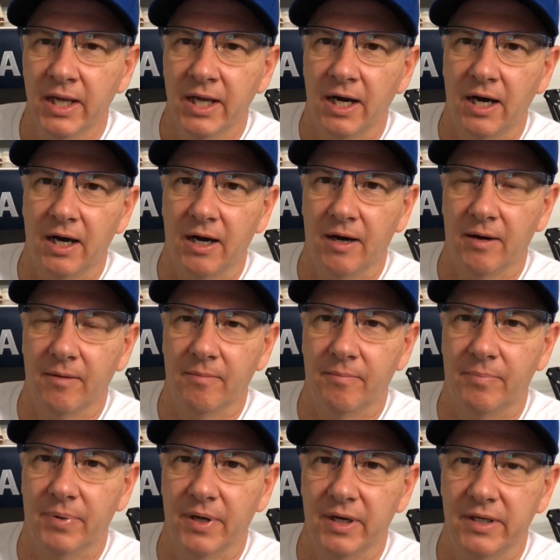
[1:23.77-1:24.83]

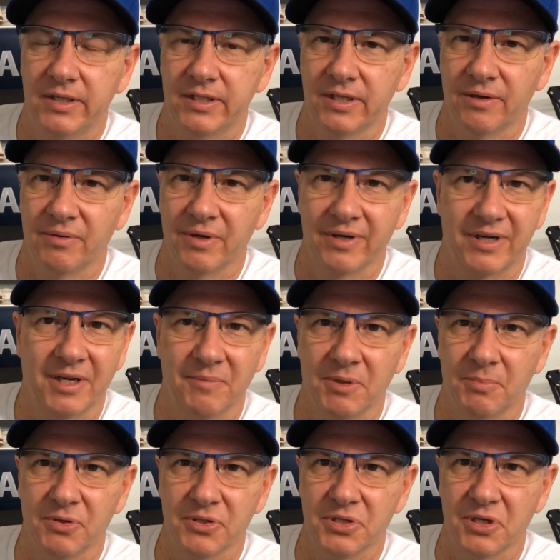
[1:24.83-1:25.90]
But when it comes to
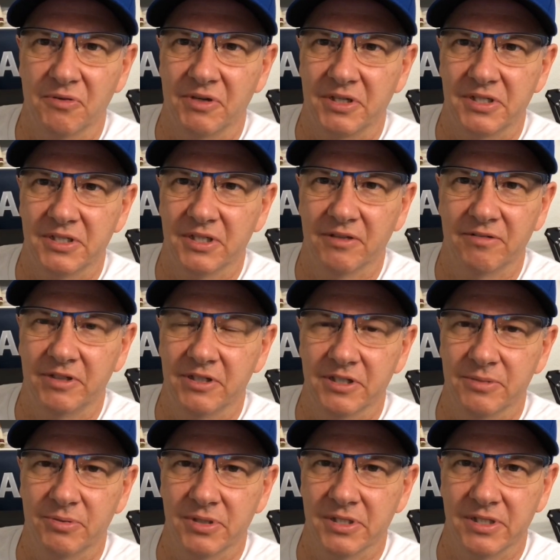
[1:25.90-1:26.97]
preserving stuff,
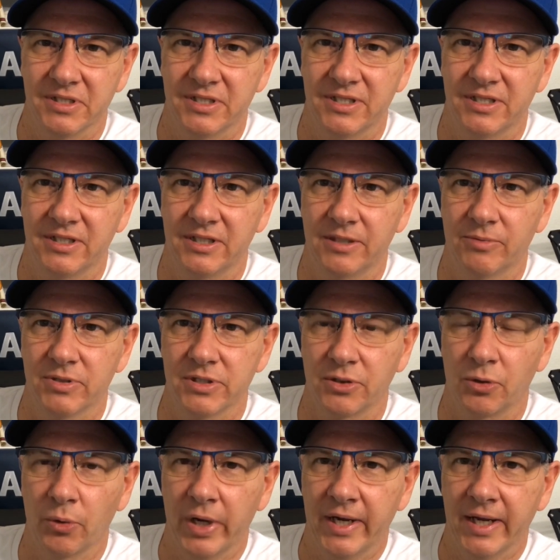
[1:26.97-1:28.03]
he
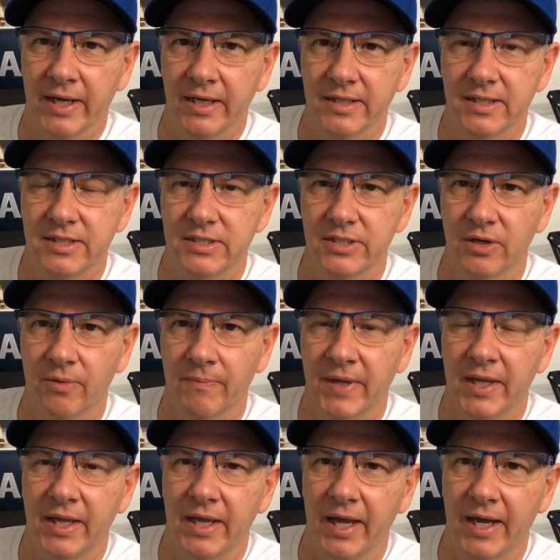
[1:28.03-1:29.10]
wasn't great at it. So
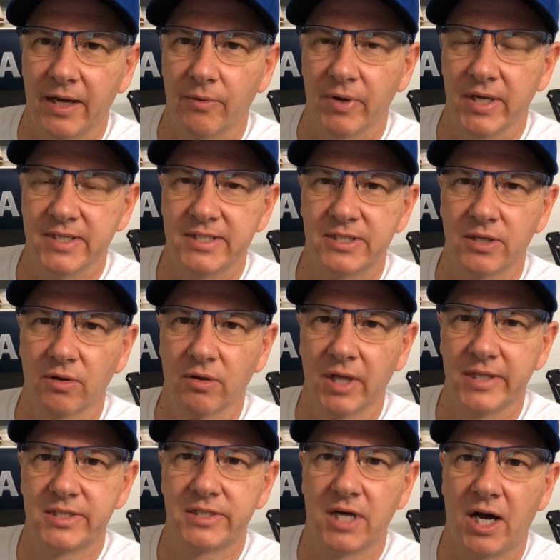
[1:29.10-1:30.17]
anyways, so
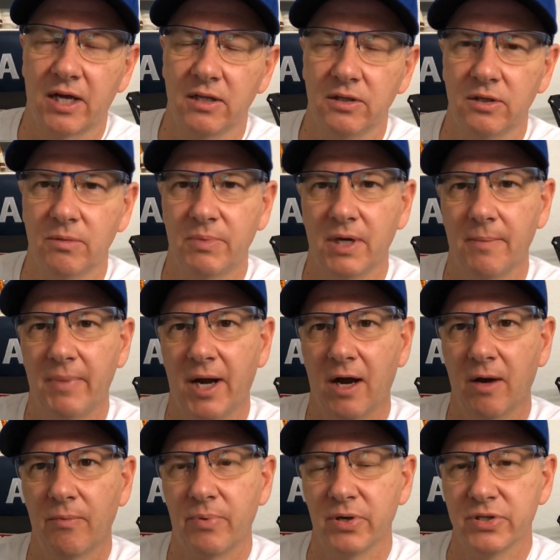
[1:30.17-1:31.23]
let's talk a little bit
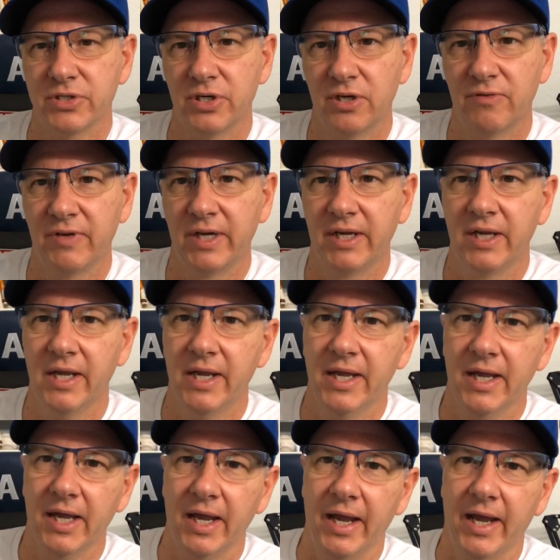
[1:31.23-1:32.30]
about preserving,
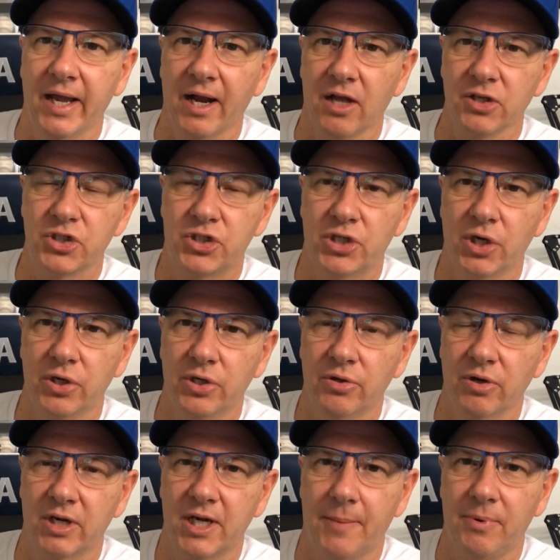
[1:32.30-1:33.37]
and I'll show
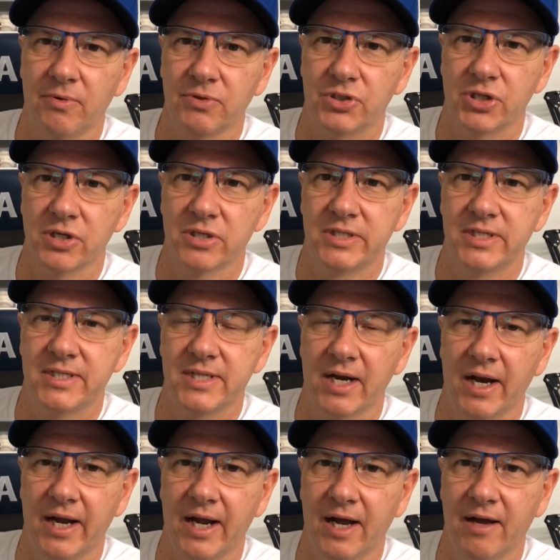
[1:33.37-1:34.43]
you a couple of jerseys that
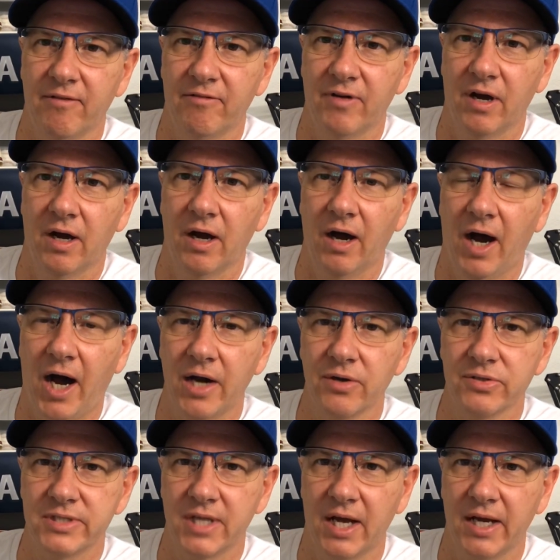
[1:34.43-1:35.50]
I have
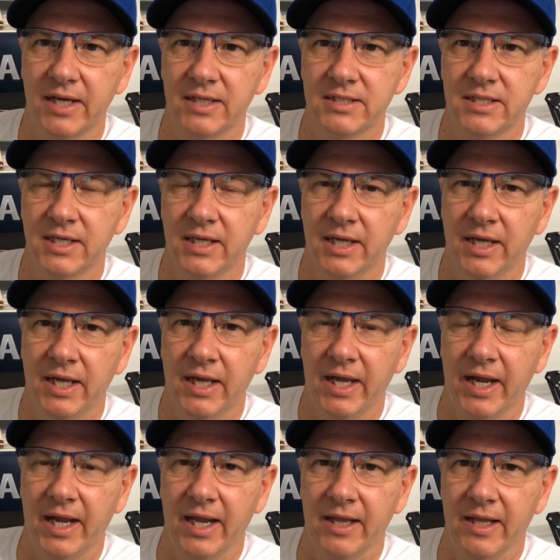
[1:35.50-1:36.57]
auto signed,
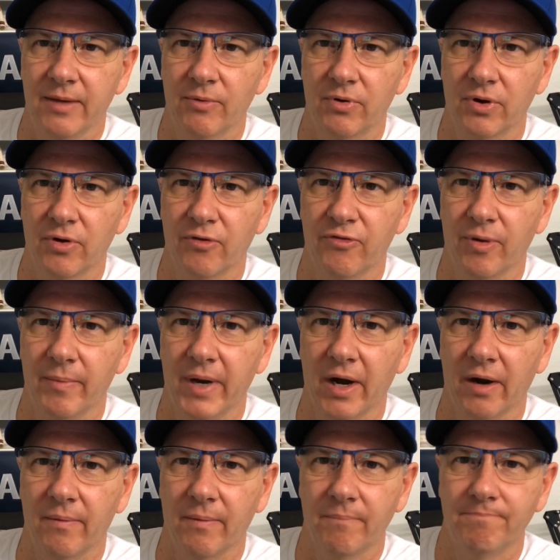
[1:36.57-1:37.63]
and then we'll go from
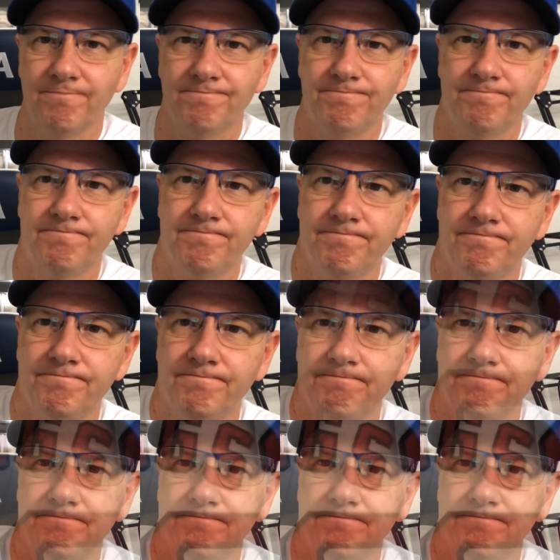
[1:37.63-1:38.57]
there. All